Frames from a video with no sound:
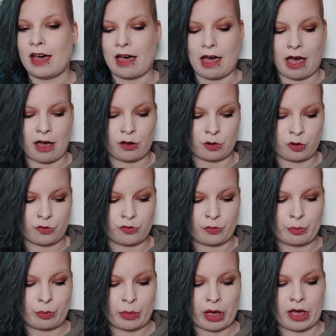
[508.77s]
out of
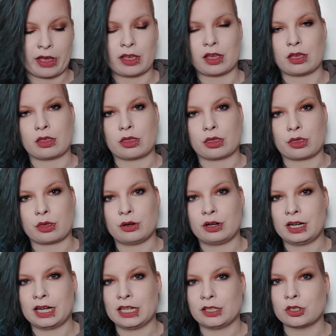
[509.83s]
my
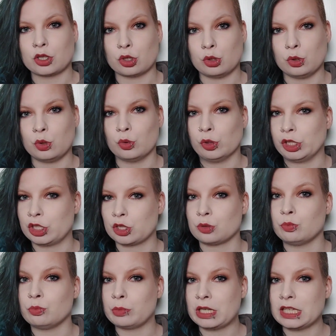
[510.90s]
32, which
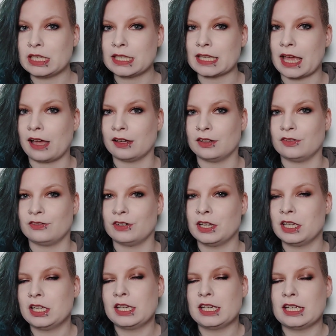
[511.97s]
means I've
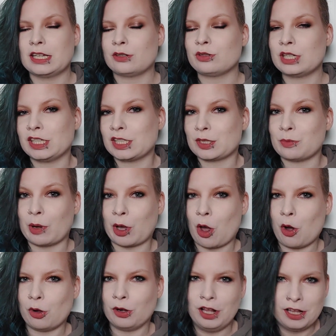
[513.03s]
reached my
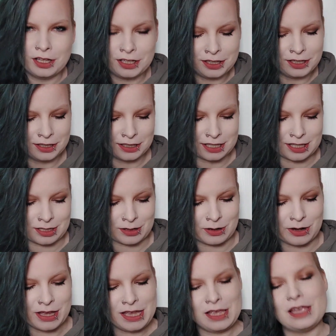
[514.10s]
goal.
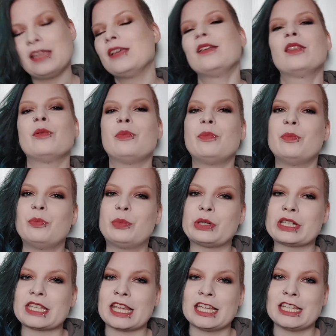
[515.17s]
So the
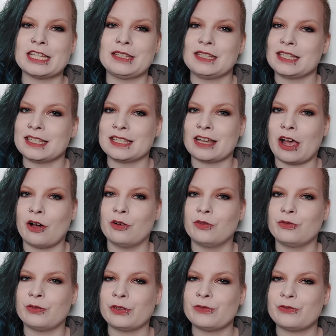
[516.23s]
percentage is now
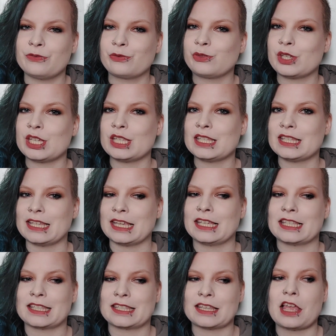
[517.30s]

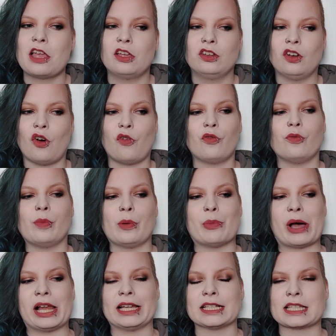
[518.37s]
56 of my
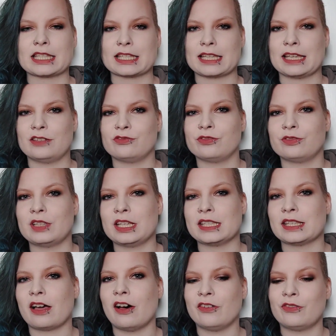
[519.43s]
palettes is
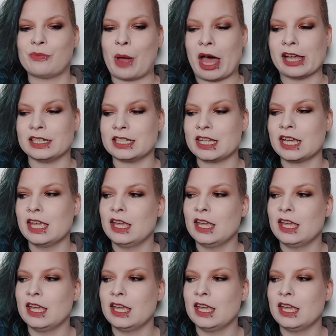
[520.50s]
half panned,